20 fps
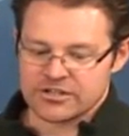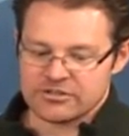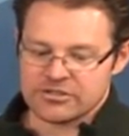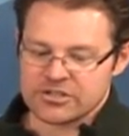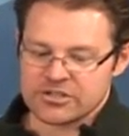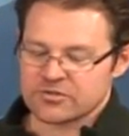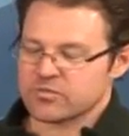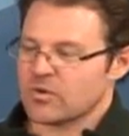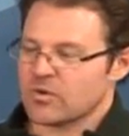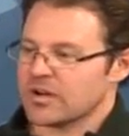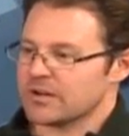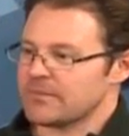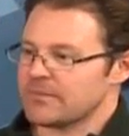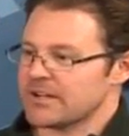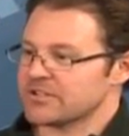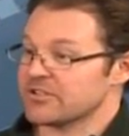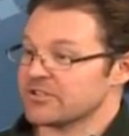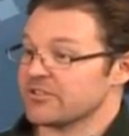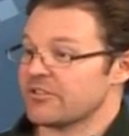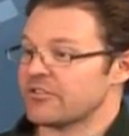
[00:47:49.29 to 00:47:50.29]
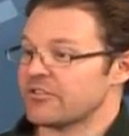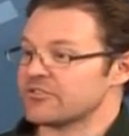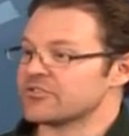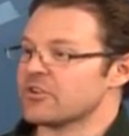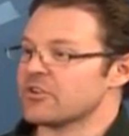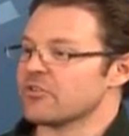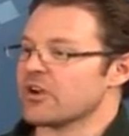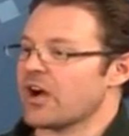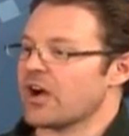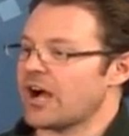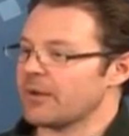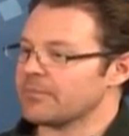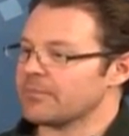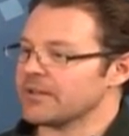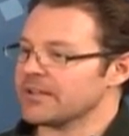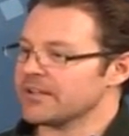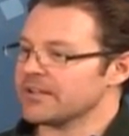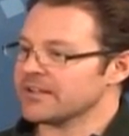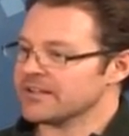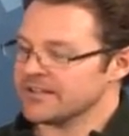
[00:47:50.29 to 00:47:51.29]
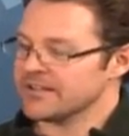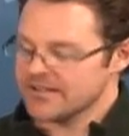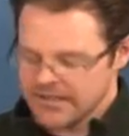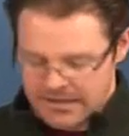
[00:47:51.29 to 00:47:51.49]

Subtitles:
you just want to make sure that there's no copy.